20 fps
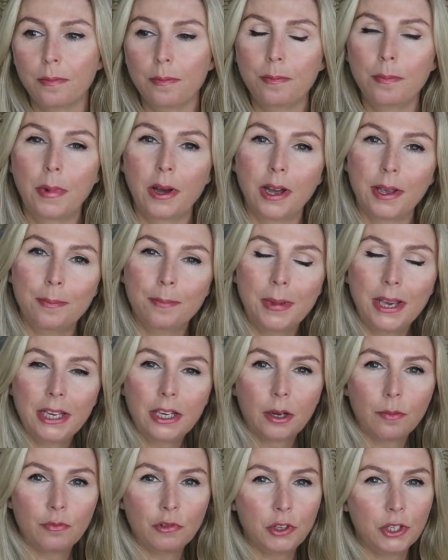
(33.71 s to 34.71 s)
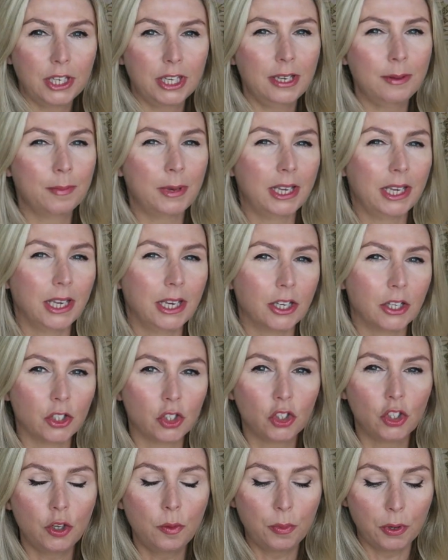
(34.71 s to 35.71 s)
my makeup routine, making
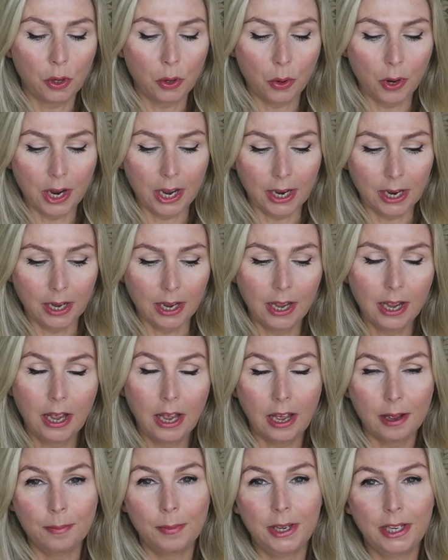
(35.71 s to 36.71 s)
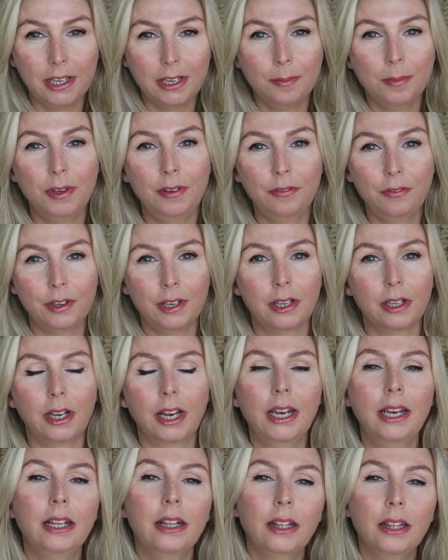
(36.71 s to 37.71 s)
it super quick and making me
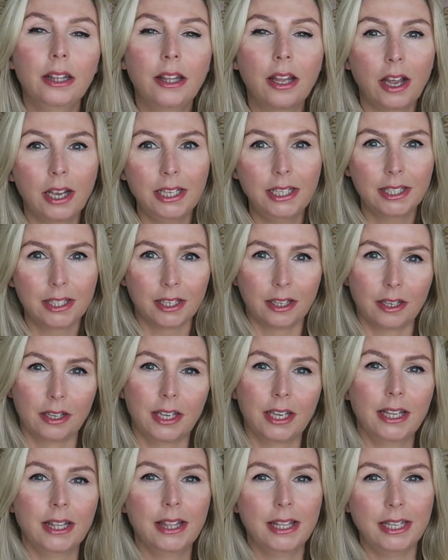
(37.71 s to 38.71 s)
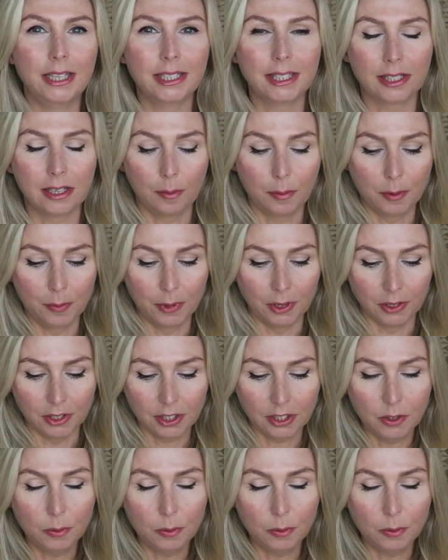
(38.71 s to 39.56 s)
feel a little lighter in these summer months,